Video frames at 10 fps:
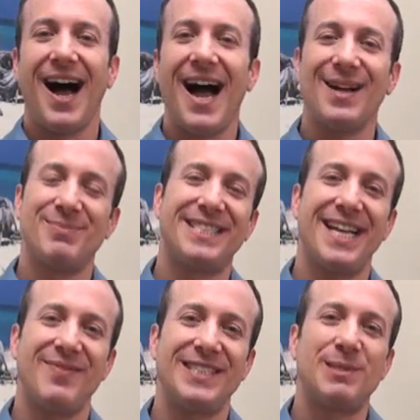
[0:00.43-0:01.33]
Hi, I'm
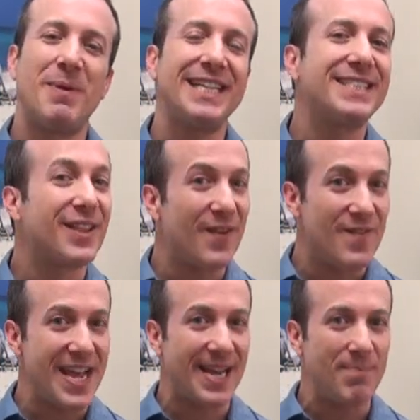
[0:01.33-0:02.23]
Steven Spitz,
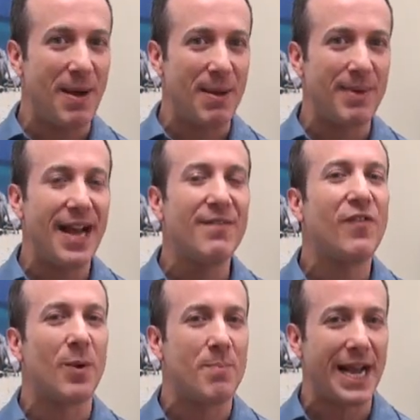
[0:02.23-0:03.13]
the vegan pet
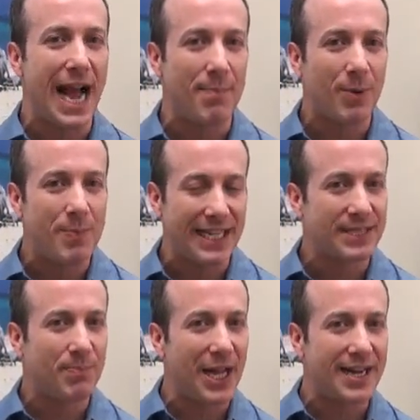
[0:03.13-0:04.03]
man for
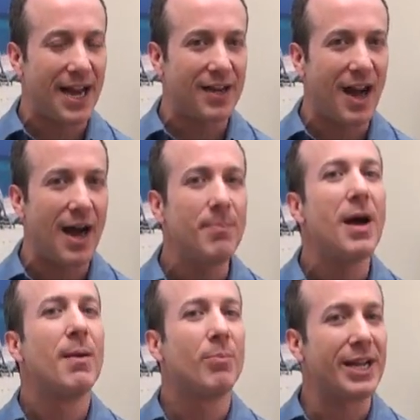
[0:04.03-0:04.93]

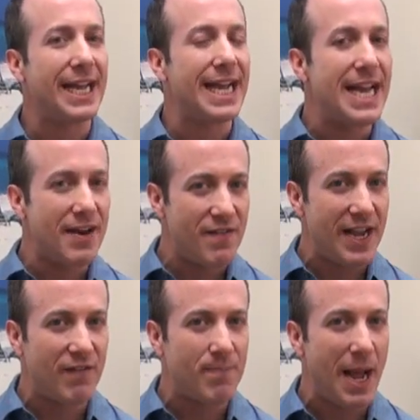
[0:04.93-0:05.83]
BigApplePetSupply.com, bringing
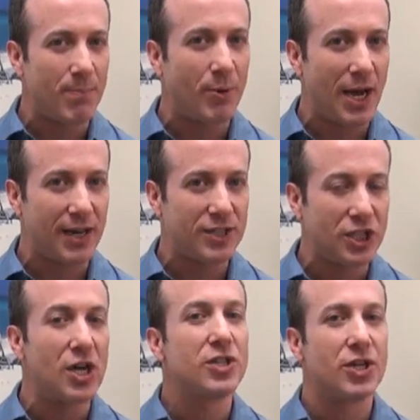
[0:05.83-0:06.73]
innovative pet
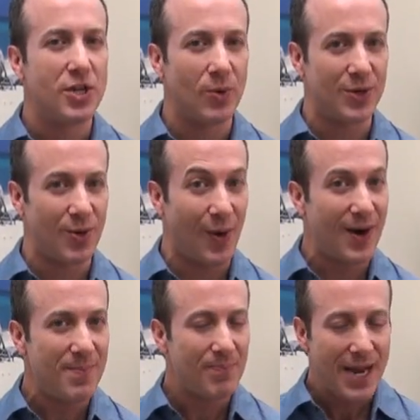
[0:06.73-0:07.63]
products to your
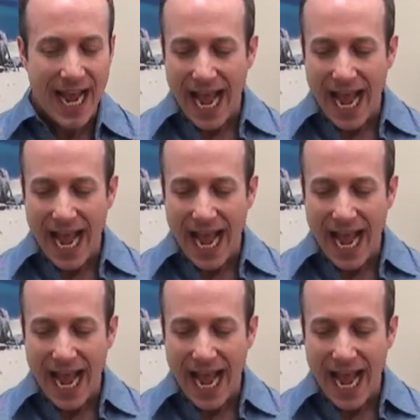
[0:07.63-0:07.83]
door.